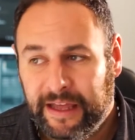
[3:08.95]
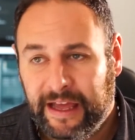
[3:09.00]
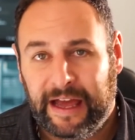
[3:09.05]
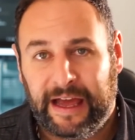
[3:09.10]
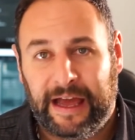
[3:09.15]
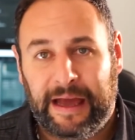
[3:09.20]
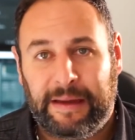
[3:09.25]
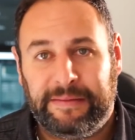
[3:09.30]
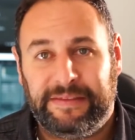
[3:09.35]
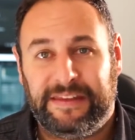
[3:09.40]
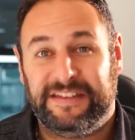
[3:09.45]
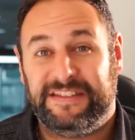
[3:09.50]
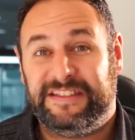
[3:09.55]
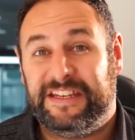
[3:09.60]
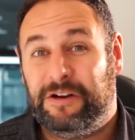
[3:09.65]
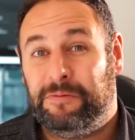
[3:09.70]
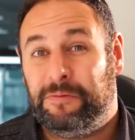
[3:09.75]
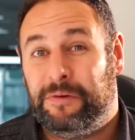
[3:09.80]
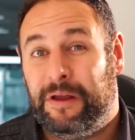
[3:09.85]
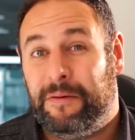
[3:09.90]
The
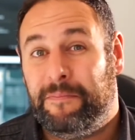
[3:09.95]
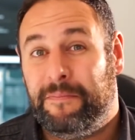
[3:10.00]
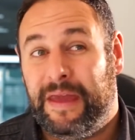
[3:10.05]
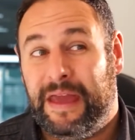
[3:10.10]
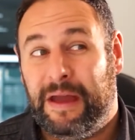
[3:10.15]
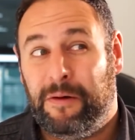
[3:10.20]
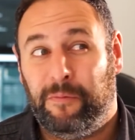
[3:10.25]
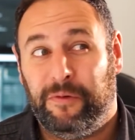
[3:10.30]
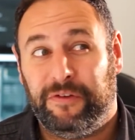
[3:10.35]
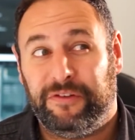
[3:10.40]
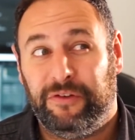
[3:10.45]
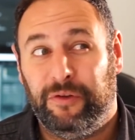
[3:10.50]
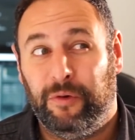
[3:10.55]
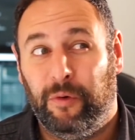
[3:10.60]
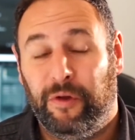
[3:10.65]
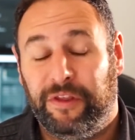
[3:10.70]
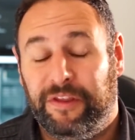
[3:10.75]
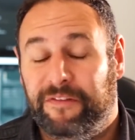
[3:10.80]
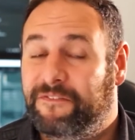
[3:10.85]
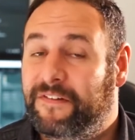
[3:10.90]
settlement amount was
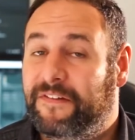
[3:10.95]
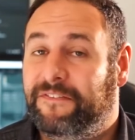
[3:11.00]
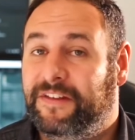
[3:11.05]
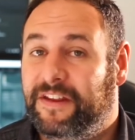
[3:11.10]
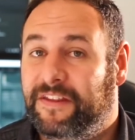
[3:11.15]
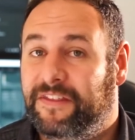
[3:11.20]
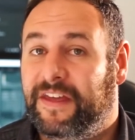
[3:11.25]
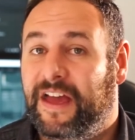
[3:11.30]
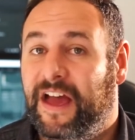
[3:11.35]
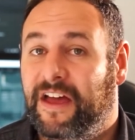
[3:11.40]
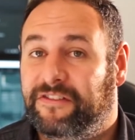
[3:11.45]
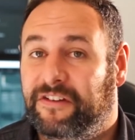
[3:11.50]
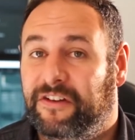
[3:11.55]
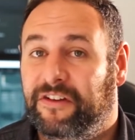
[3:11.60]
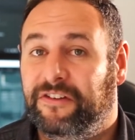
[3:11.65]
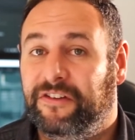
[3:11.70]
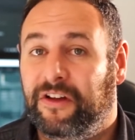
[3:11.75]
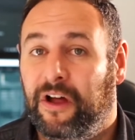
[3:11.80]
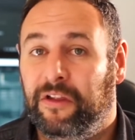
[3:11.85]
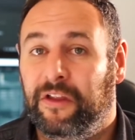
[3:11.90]
north of
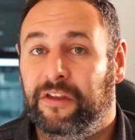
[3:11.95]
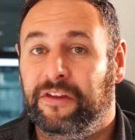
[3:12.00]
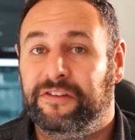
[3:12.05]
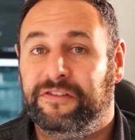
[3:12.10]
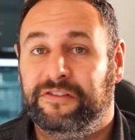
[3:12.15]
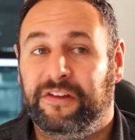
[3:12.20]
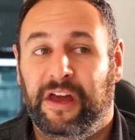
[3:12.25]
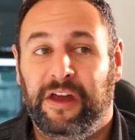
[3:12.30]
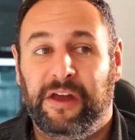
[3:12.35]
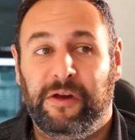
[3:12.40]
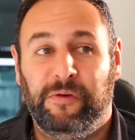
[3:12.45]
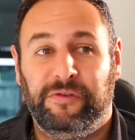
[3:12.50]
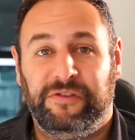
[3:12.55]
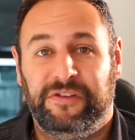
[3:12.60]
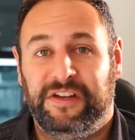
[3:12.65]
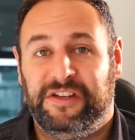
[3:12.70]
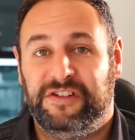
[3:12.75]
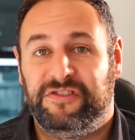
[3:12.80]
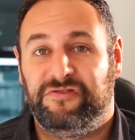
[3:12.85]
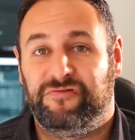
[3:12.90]
$50,000, so it was
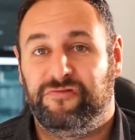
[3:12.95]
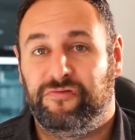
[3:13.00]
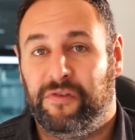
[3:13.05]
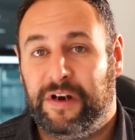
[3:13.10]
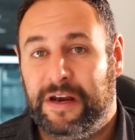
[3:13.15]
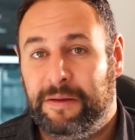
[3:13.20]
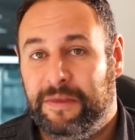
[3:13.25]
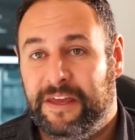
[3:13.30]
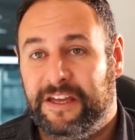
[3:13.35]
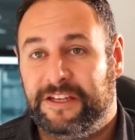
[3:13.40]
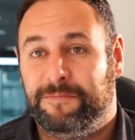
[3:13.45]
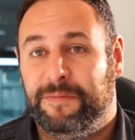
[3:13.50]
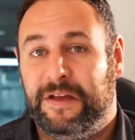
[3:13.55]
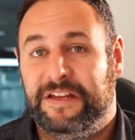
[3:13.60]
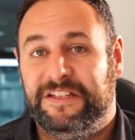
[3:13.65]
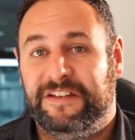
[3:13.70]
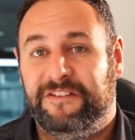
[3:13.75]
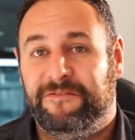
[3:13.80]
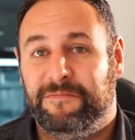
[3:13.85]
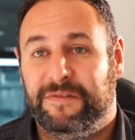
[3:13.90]
an extremely
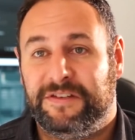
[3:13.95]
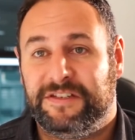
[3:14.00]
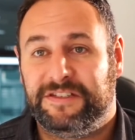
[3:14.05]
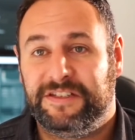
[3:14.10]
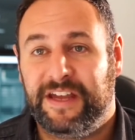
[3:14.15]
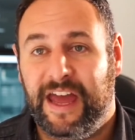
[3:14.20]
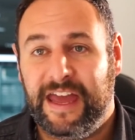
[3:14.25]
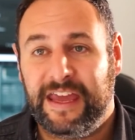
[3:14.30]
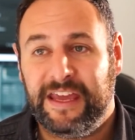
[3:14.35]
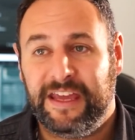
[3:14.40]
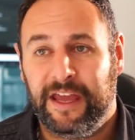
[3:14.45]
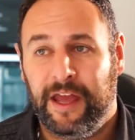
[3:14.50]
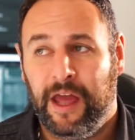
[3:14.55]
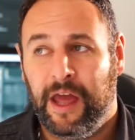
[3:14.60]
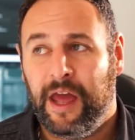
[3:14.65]
expensive mistake,